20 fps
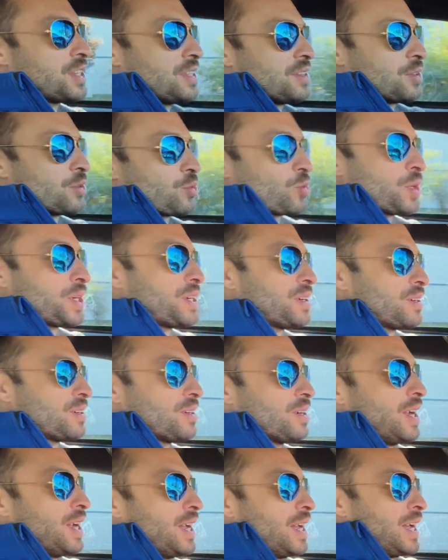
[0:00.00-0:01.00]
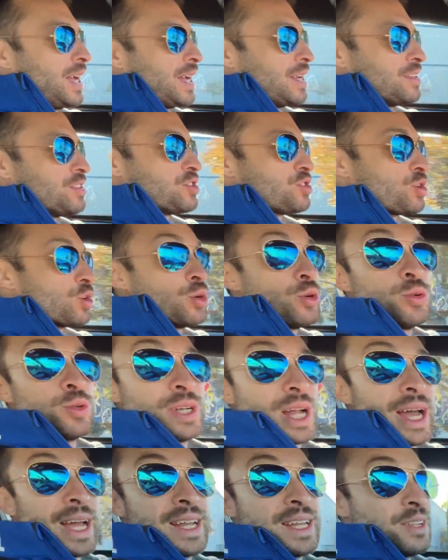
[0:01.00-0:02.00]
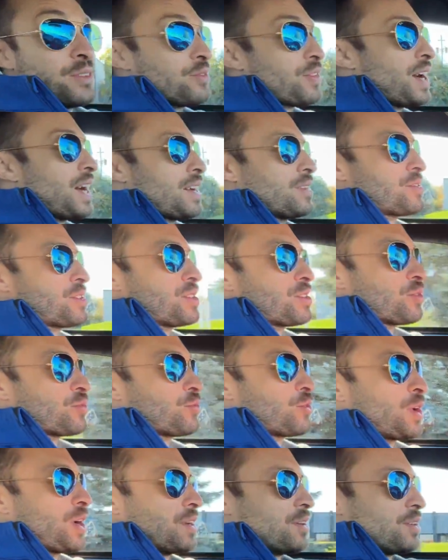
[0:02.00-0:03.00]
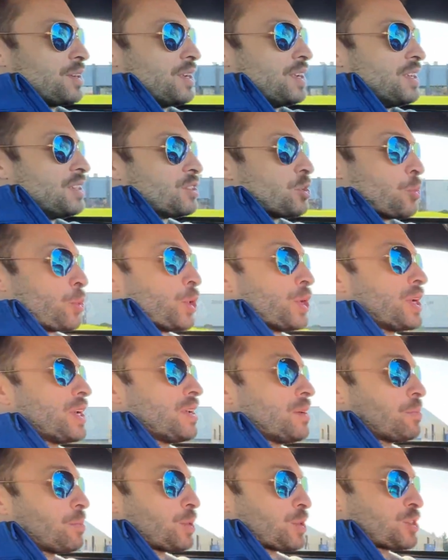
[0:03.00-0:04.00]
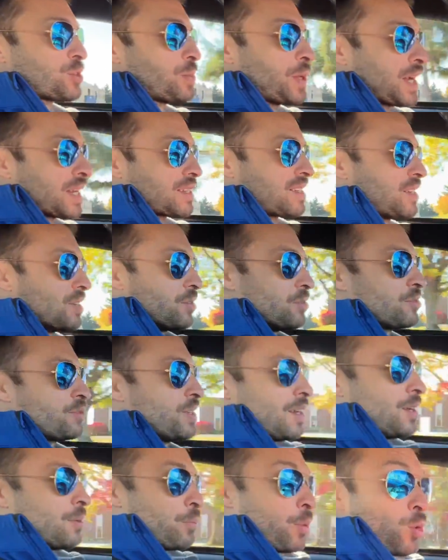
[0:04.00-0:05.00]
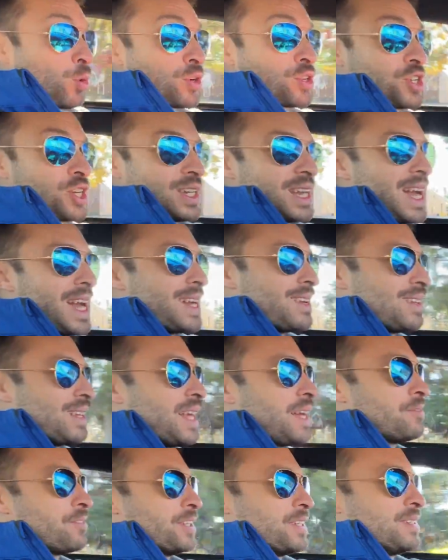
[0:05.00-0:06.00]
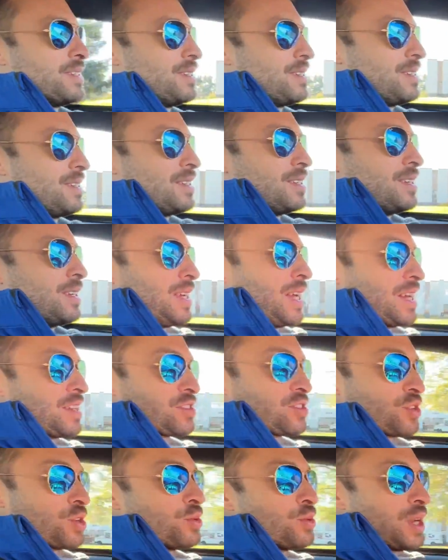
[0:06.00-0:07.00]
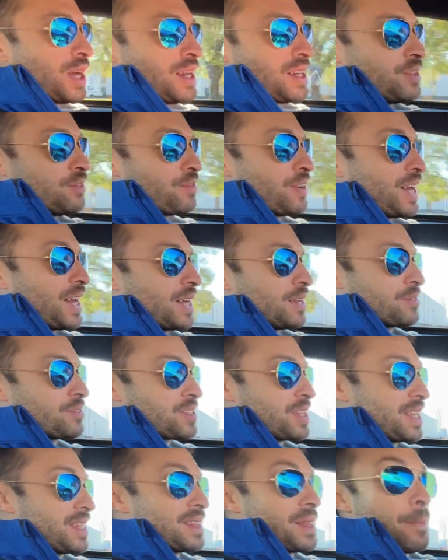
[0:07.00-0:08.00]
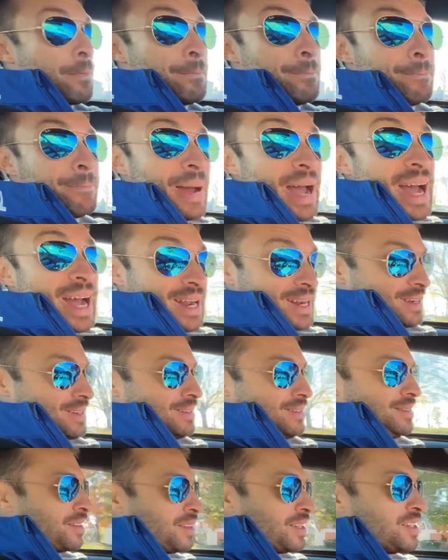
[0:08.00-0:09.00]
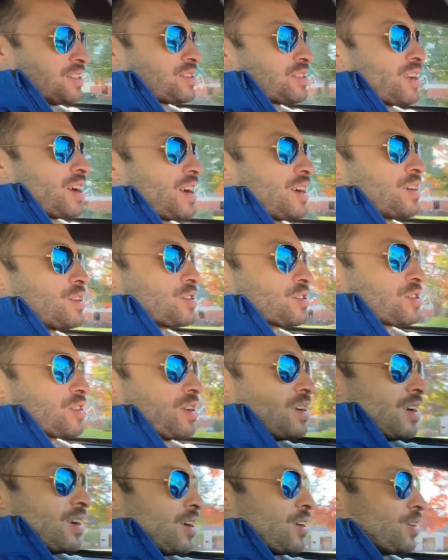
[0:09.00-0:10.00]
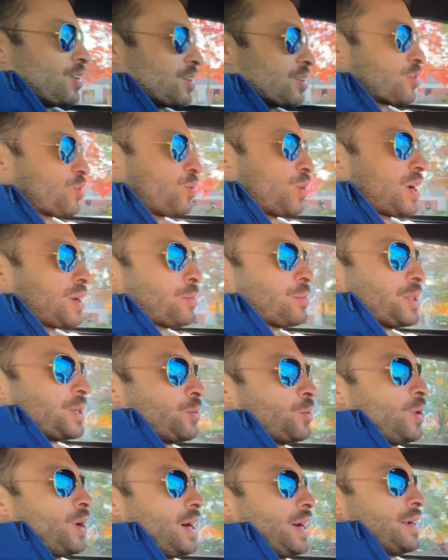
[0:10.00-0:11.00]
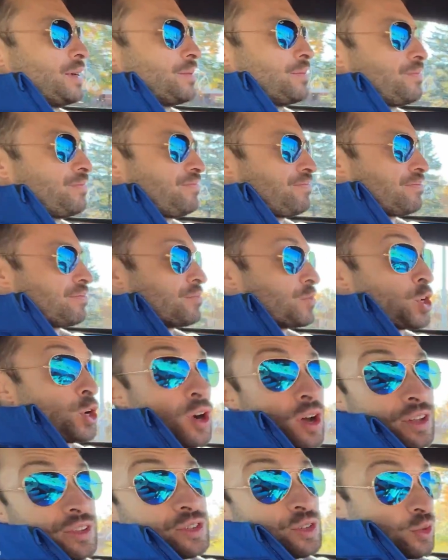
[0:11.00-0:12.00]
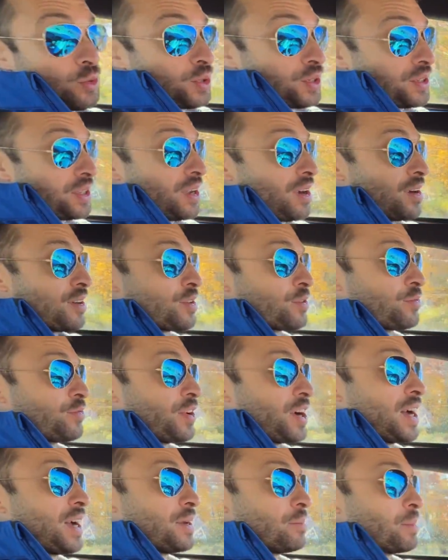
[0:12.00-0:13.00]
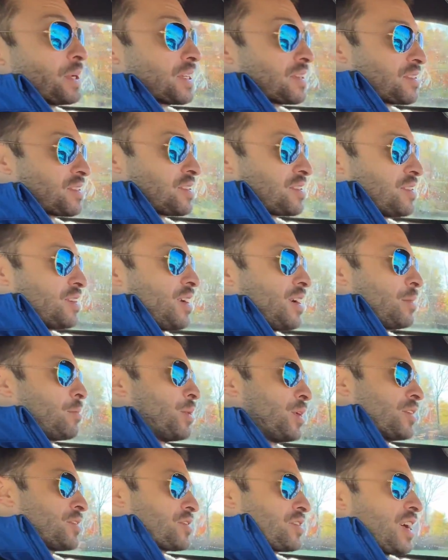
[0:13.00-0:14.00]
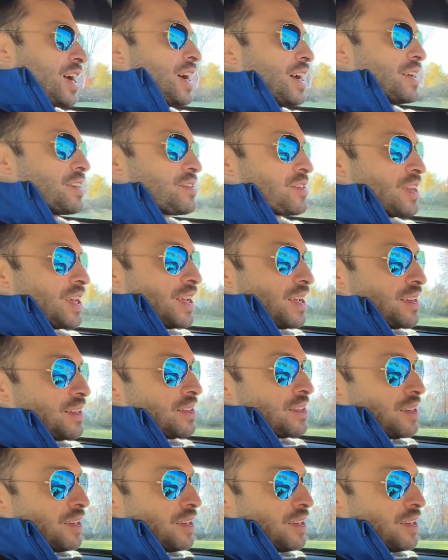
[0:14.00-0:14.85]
in the rear and 295s in the front. To put it in perspective, a Porsche 911 has 295s in the back. These tires are incredibly wide. They're also really hard to find because it's an oddball size, and